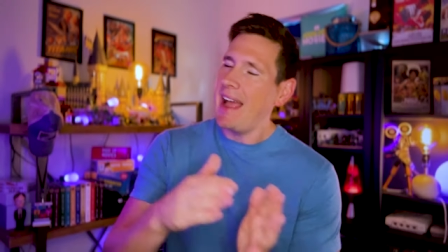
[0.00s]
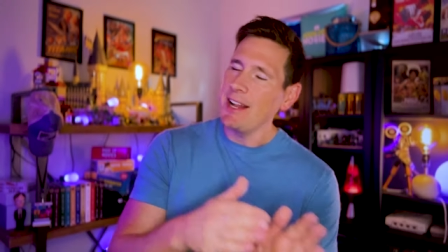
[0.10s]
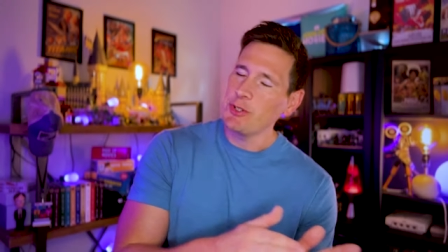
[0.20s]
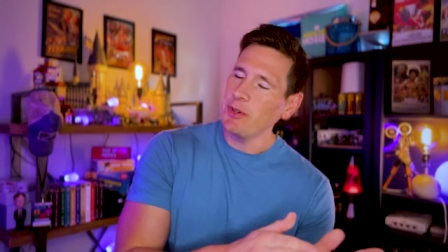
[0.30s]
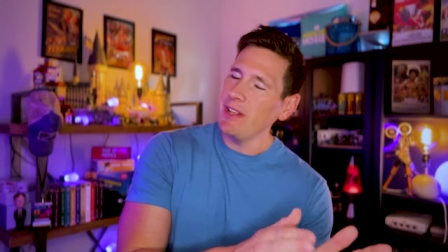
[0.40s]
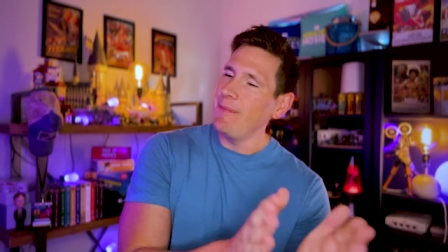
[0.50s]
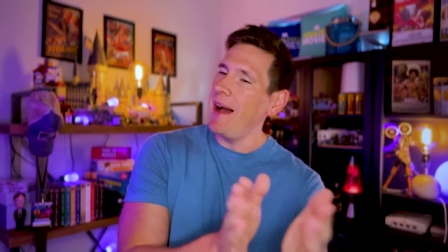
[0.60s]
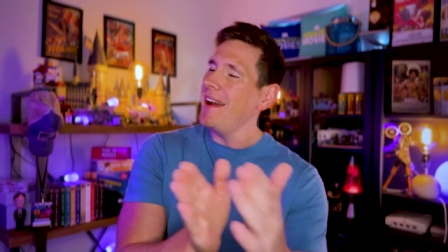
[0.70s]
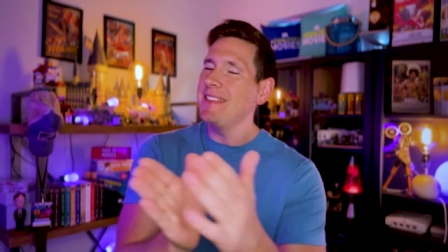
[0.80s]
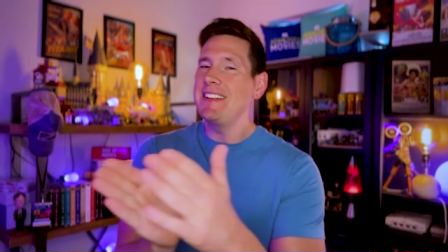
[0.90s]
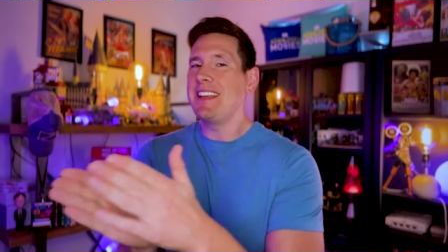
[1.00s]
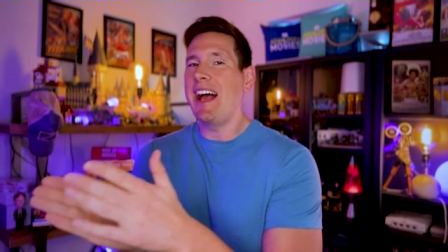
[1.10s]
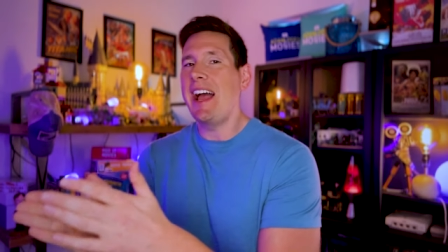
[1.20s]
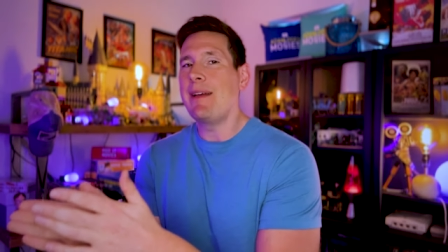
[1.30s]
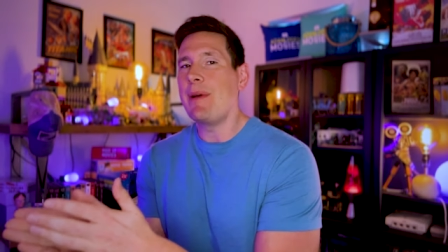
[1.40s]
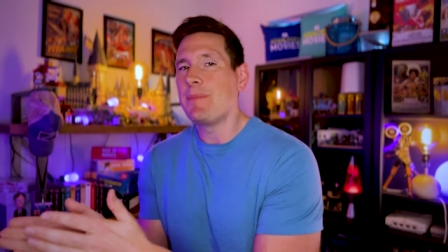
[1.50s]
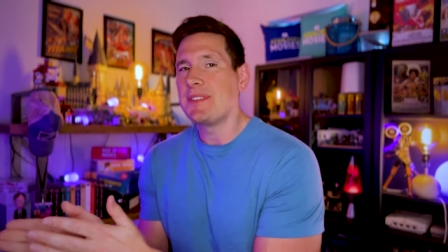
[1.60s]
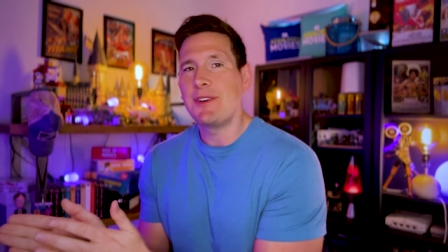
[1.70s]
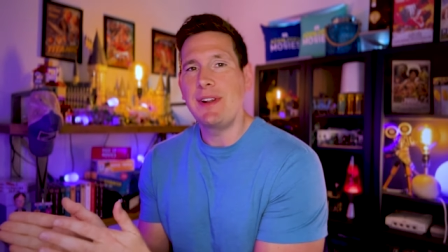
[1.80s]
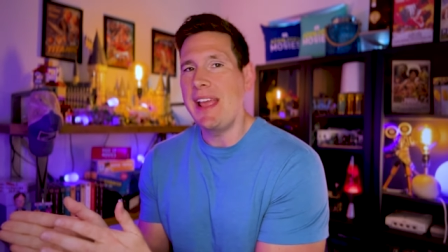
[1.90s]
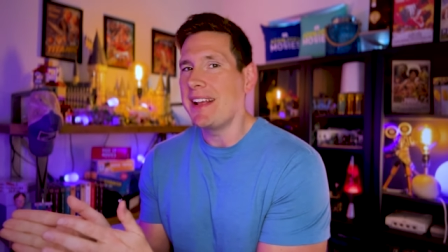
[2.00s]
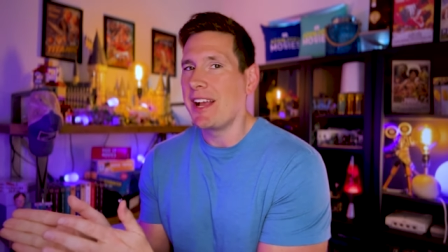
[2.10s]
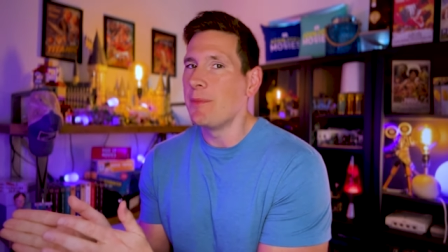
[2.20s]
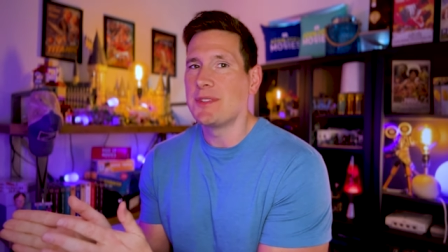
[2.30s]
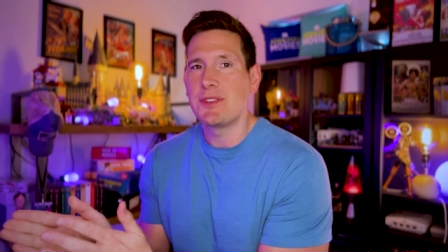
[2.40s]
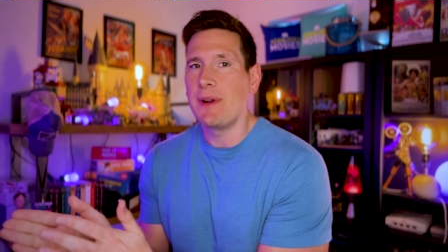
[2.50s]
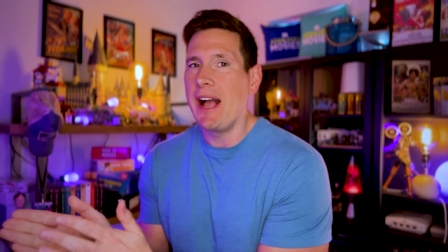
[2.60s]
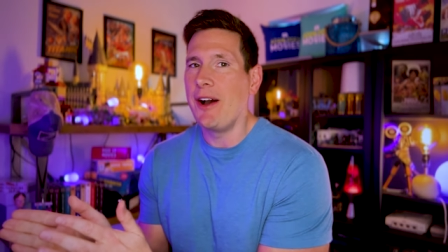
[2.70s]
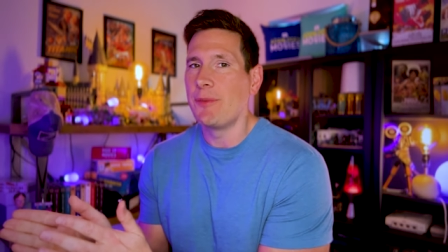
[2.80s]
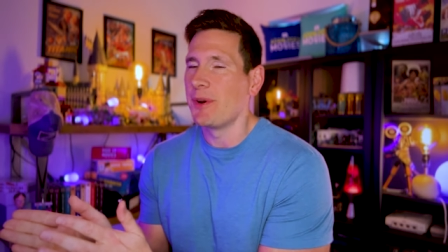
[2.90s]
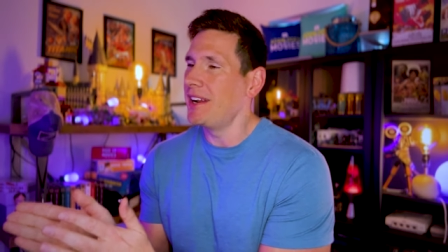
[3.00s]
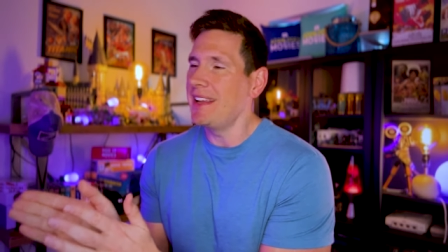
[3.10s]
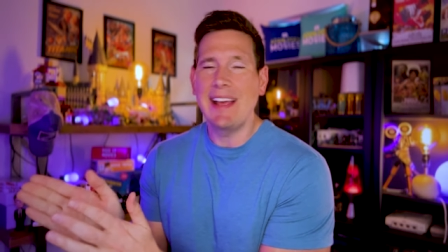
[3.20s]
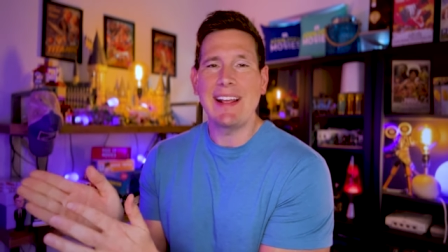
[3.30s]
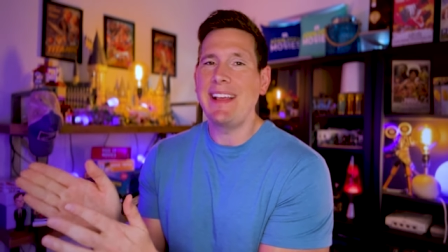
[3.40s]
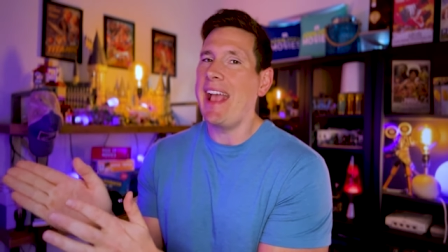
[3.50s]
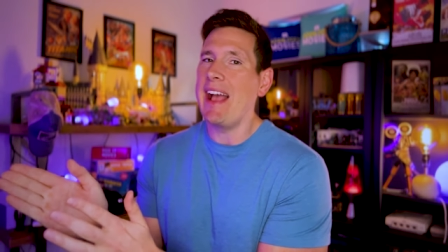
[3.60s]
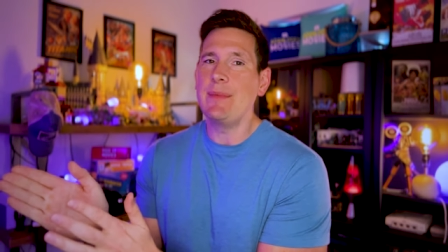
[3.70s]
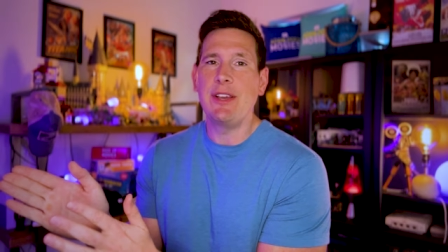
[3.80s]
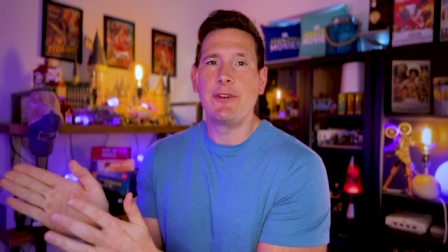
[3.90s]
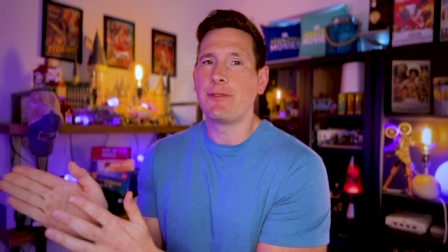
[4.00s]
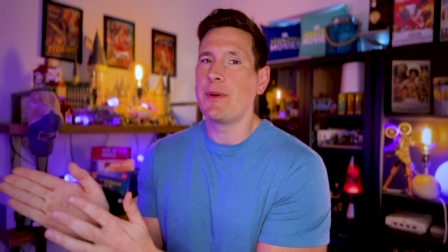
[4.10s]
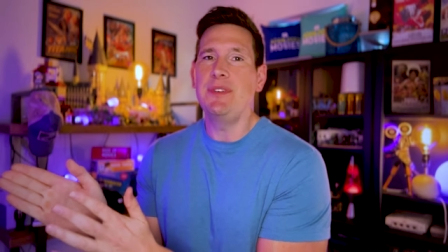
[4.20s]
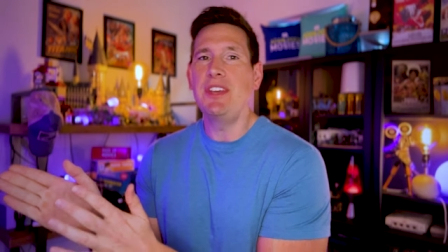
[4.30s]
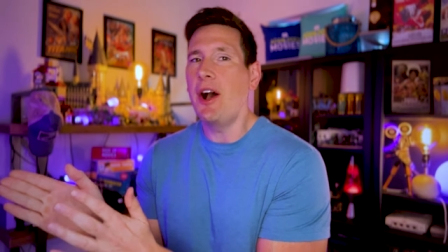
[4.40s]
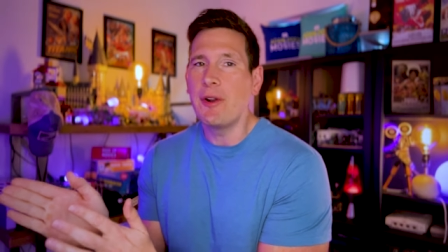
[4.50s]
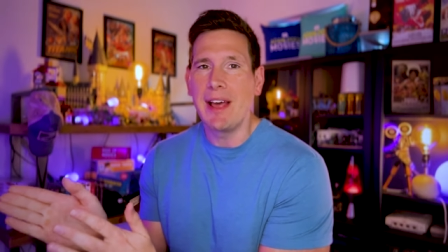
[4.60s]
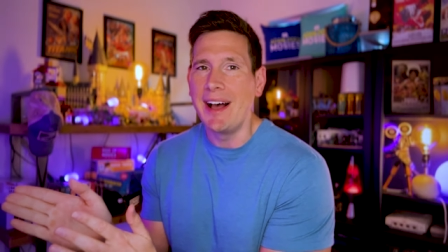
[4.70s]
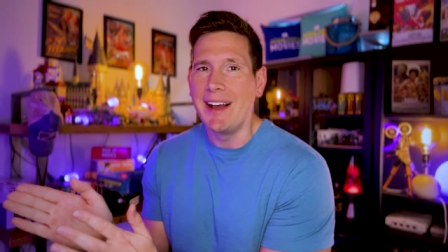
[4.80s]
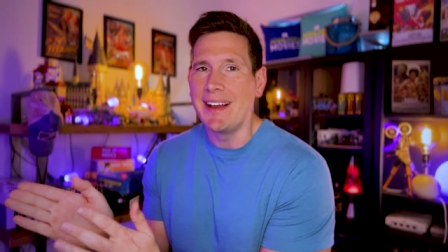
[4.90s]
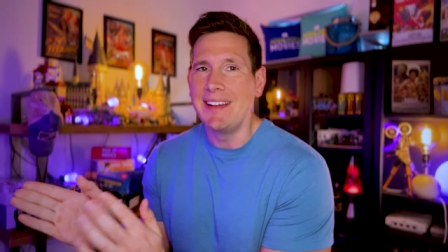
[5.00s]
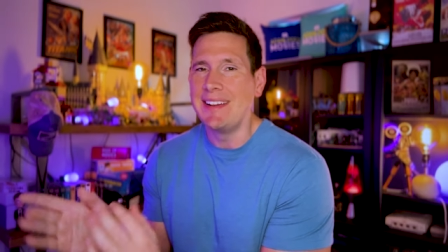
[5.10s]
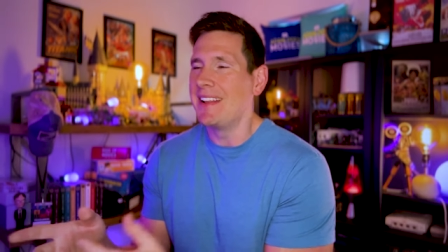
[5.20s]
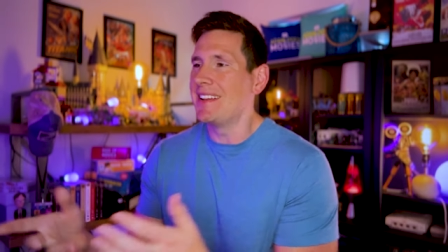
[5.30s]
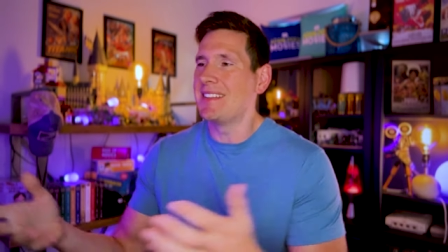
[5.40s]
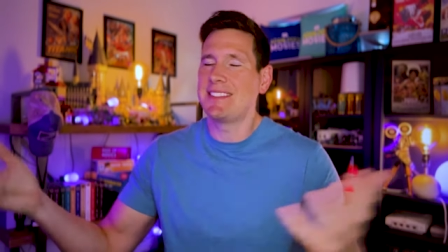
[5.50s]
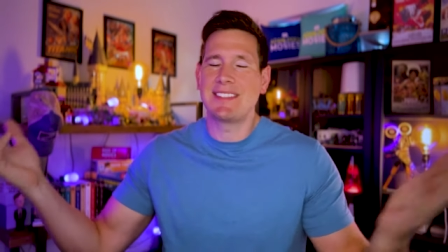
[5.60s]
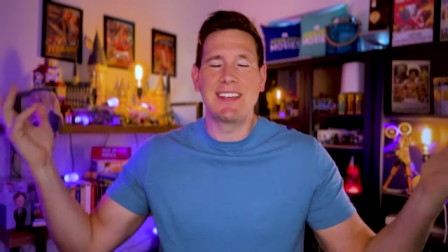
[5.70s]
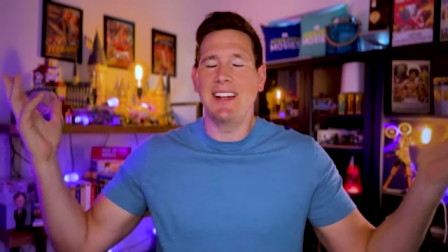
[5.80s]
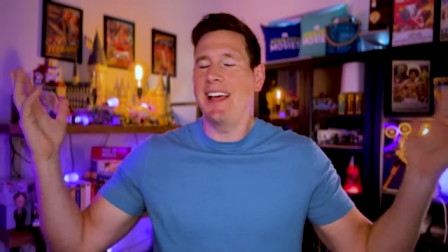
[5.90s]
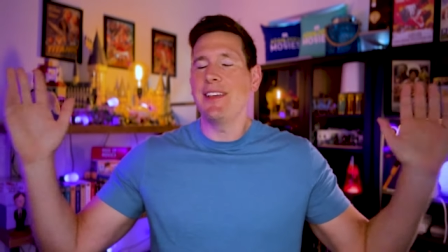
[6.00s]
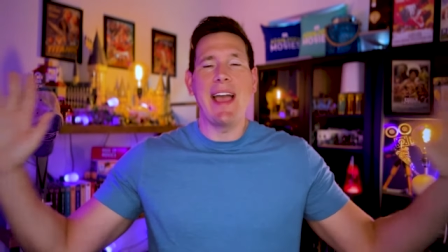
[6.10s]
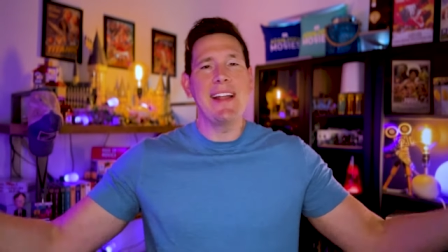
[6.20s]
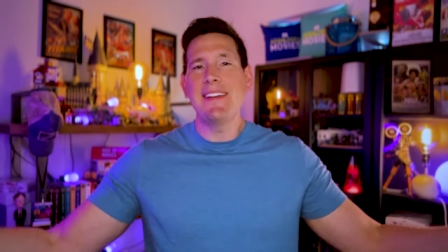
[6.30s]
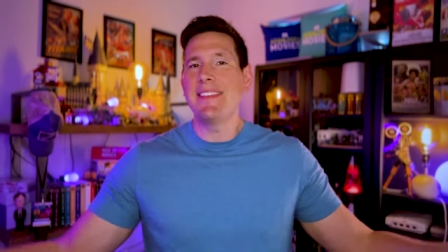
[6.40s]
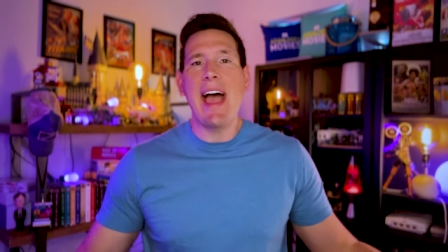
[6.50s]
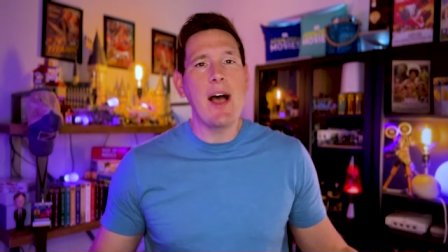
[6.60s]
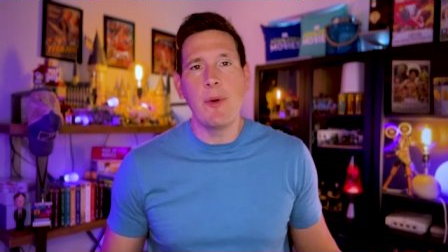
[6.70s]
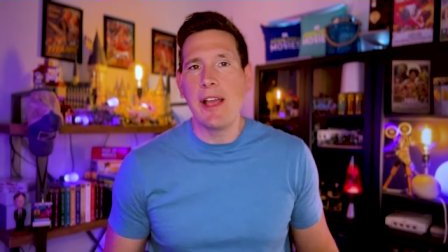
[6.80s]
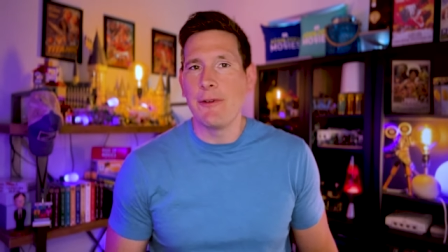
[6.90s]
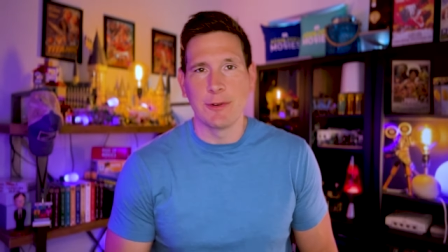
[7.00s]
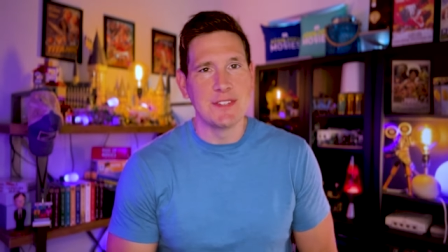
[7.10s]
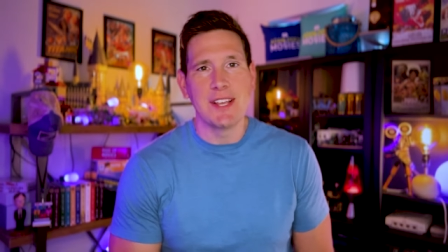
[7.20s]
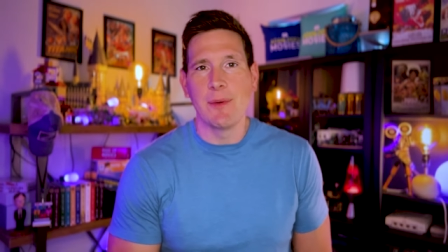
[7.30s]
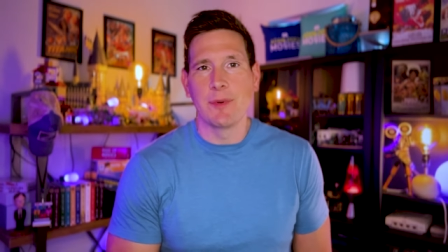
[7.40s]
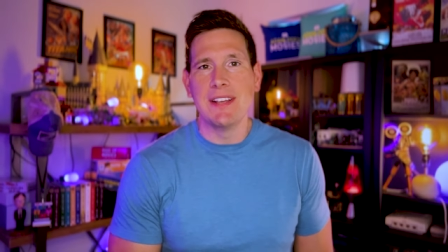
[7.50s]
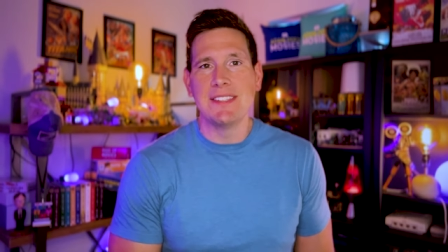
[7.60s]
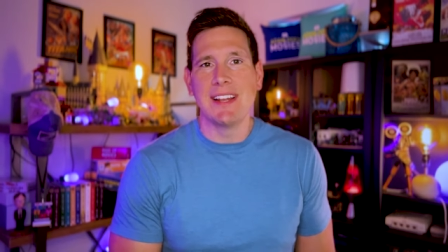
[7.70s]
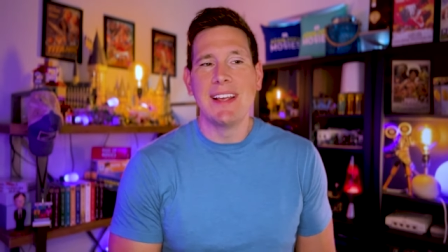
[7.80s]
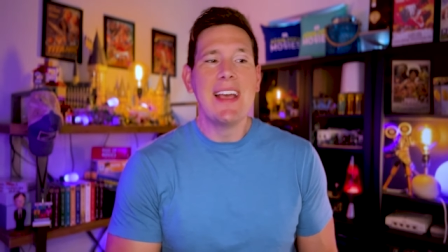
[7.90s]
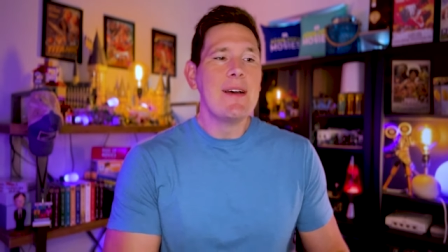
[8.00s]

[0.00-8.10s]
Naturally, by the time episode 8 comes around, we're gonna get a cameo from Yoda, and, then it's gonna end that way for some reason,